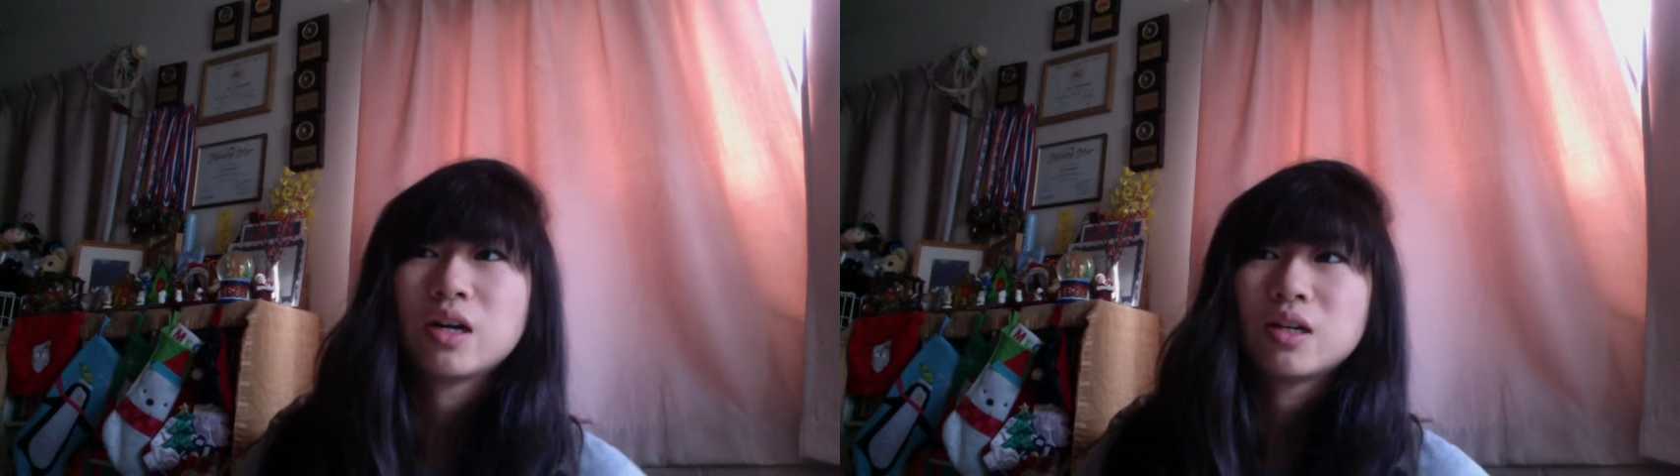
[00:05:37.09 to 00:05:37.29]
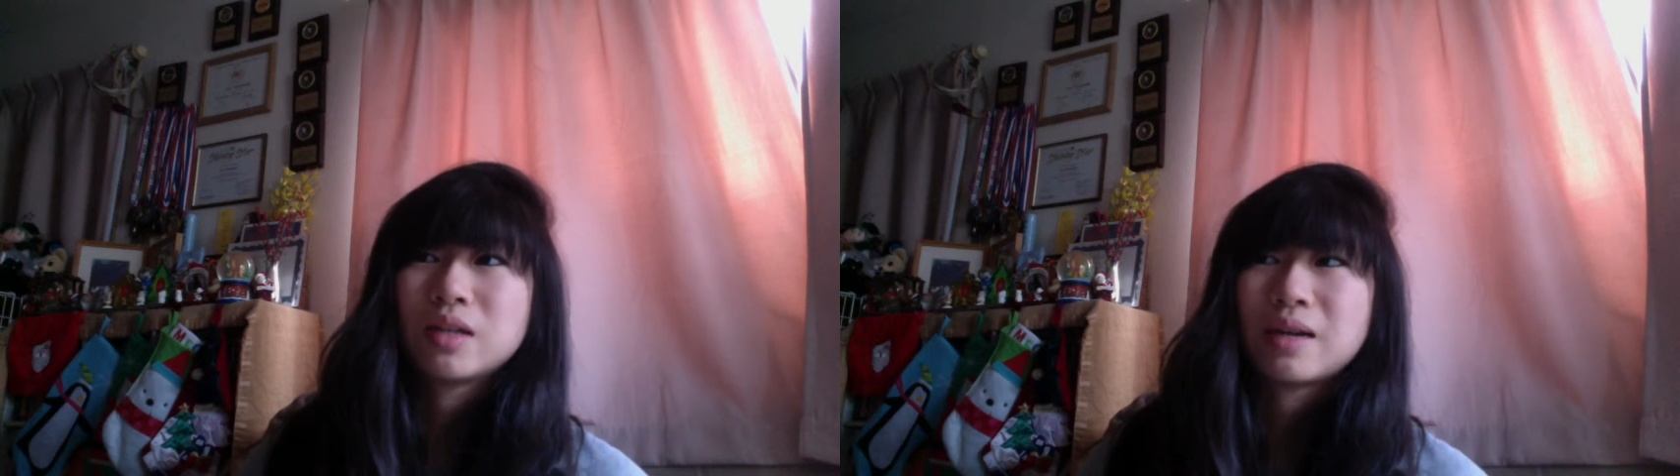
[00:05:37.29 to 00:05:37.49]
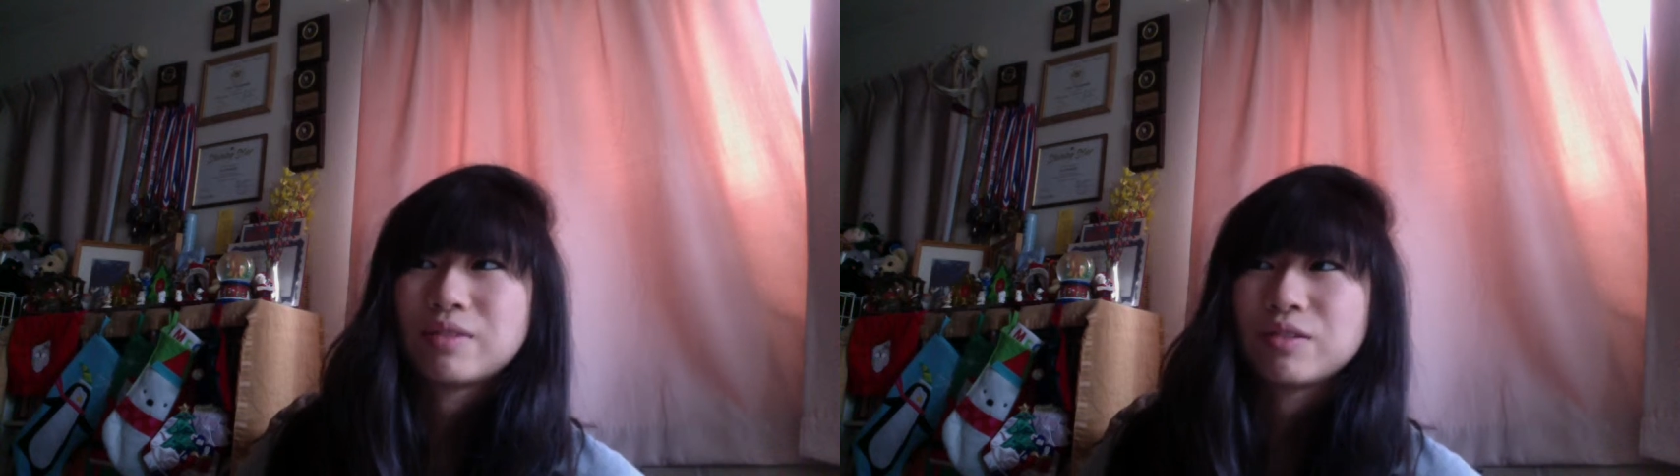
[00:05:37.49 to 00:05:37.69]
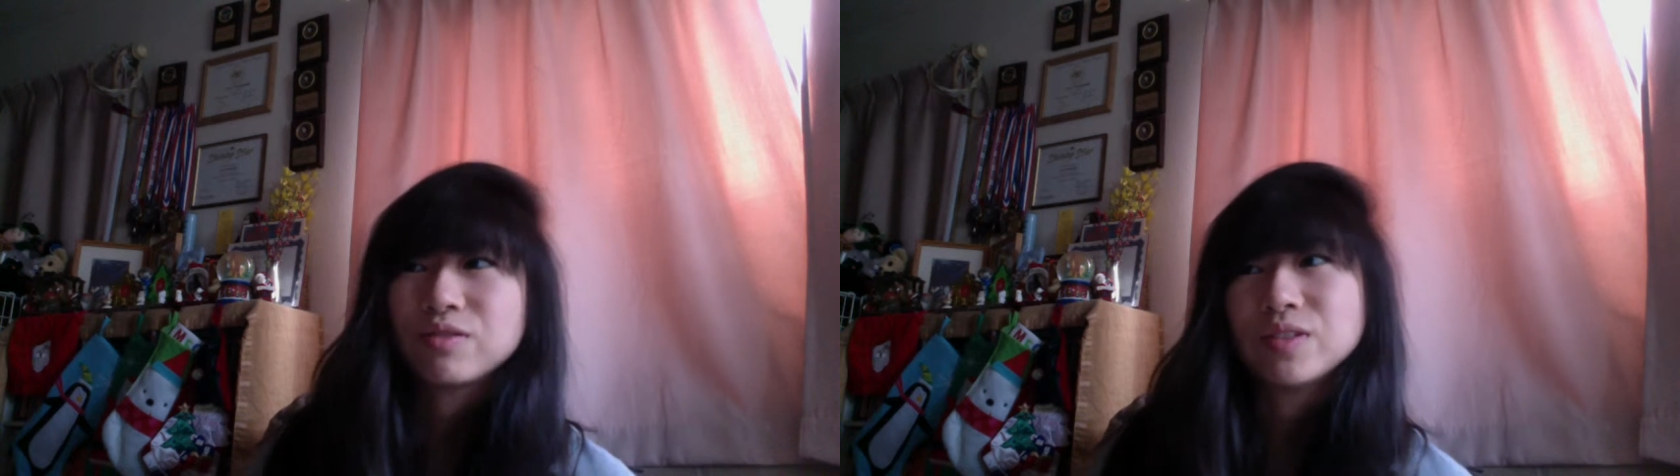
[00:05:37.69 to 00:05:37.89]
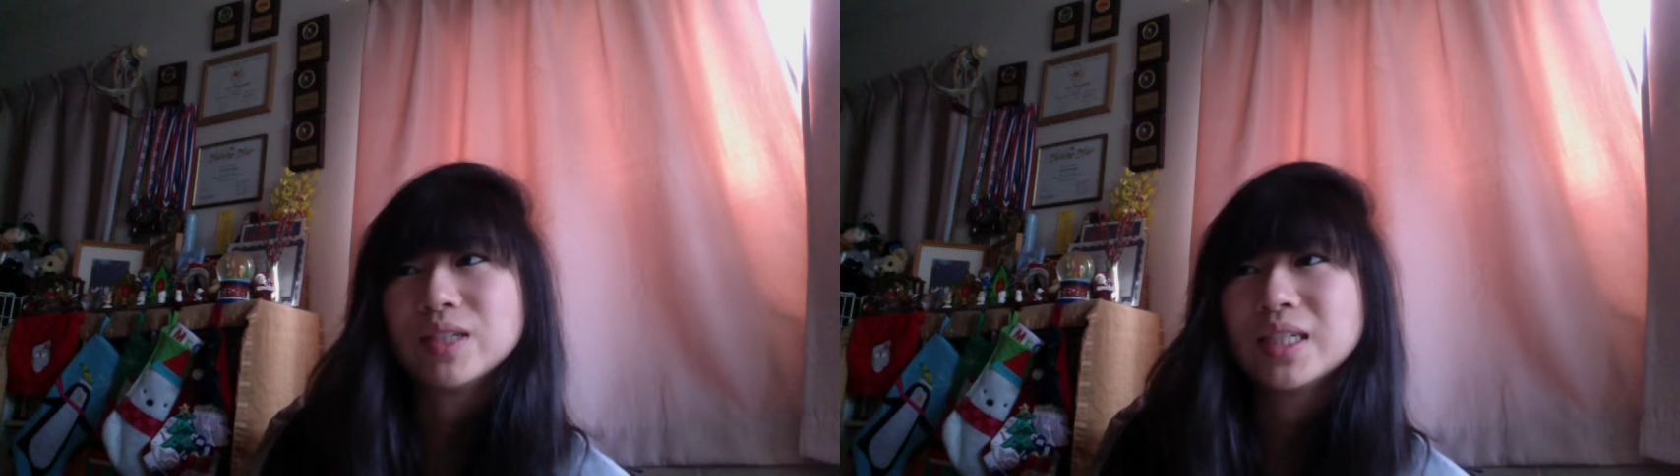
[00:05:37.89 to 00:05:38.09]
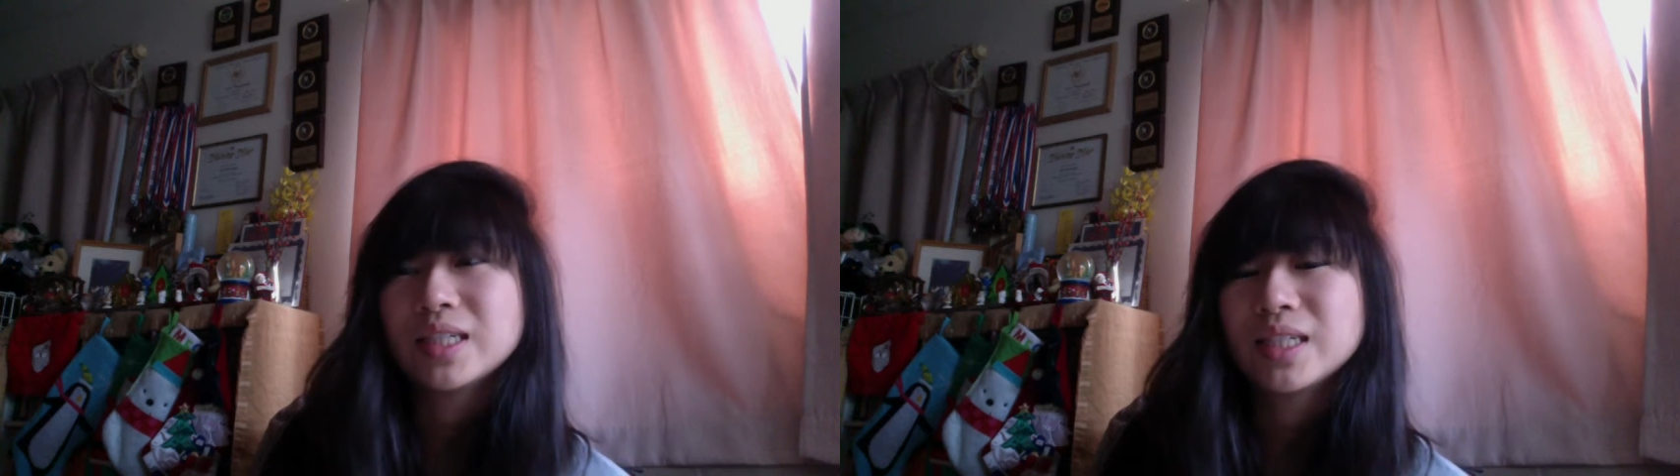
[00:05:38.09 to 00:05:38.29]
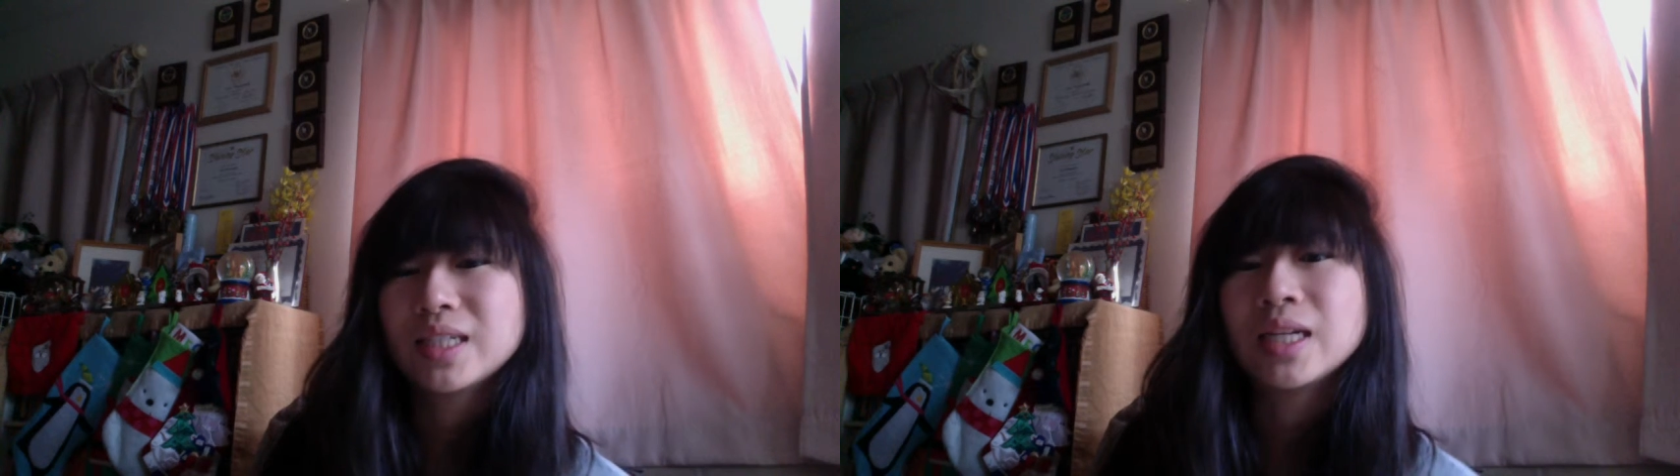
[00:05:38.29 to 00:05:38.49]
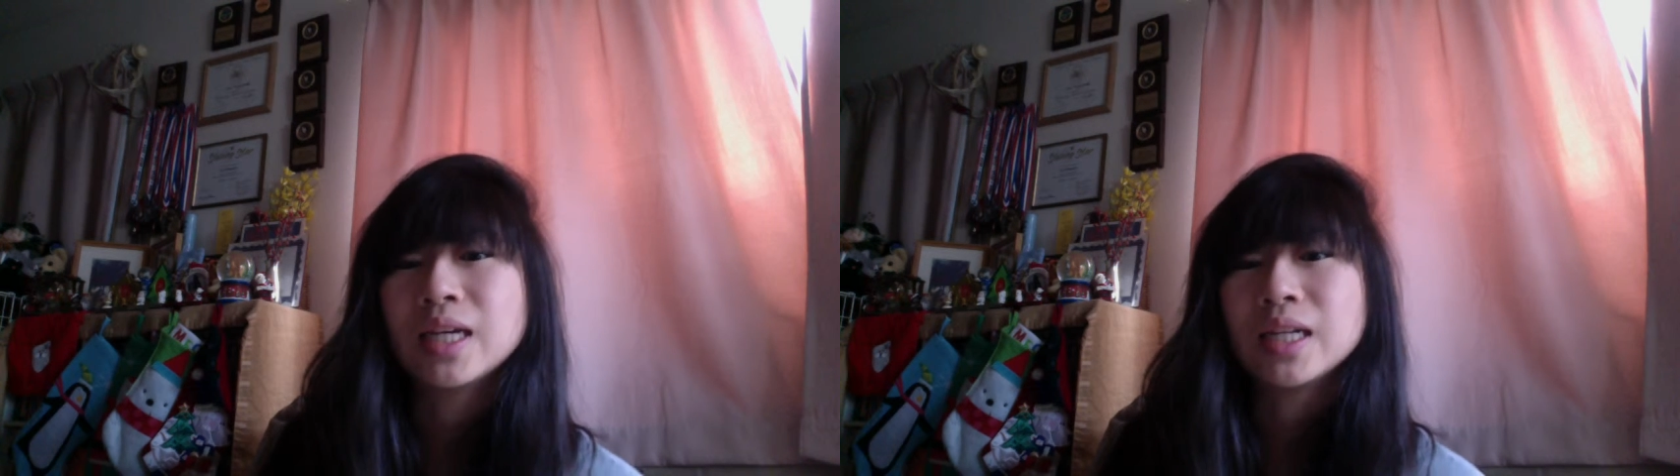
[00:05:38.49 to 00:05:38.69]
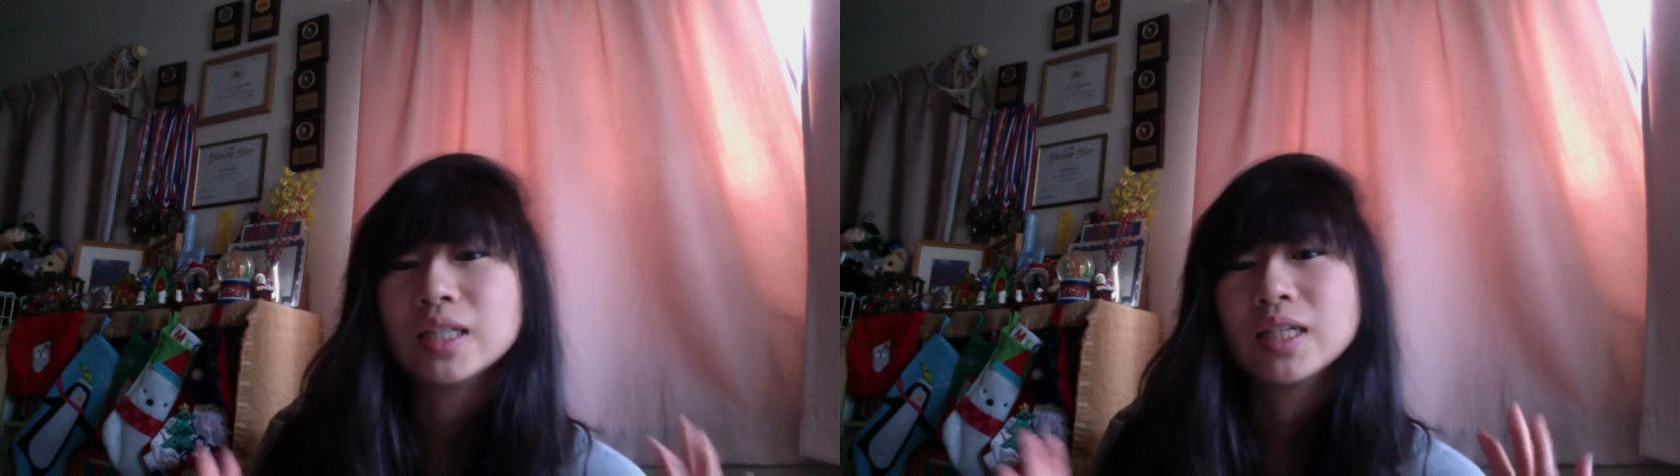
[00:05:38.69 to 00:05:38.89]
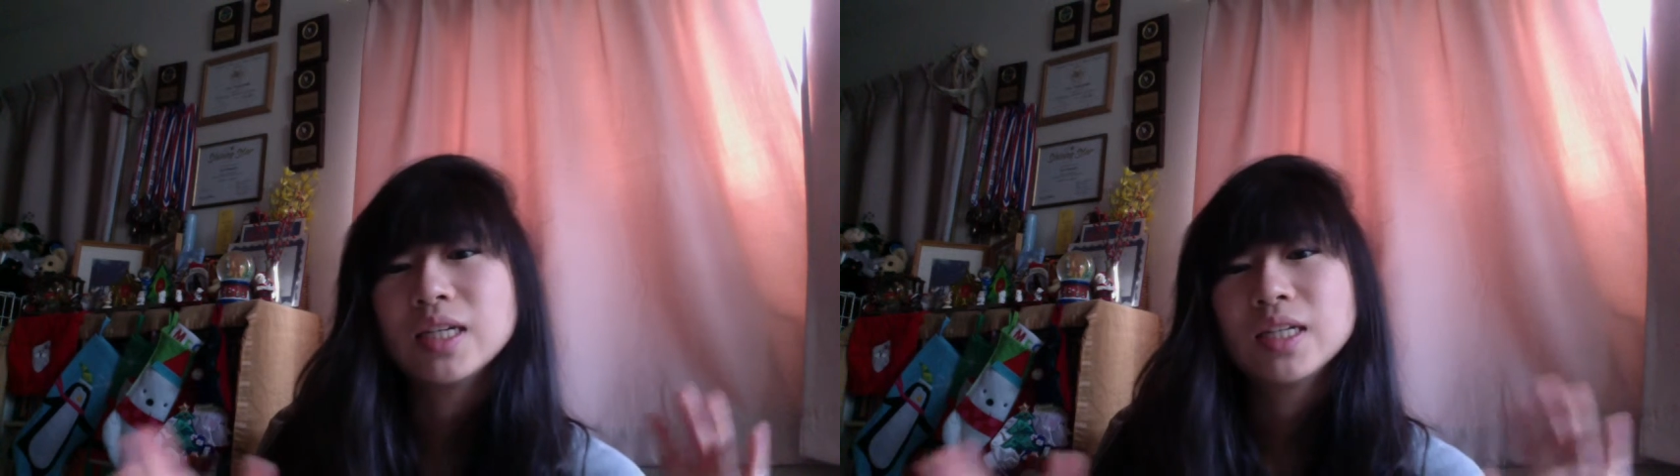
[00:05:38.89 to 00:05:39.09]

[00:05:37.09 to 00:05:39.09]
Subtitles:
all having fun and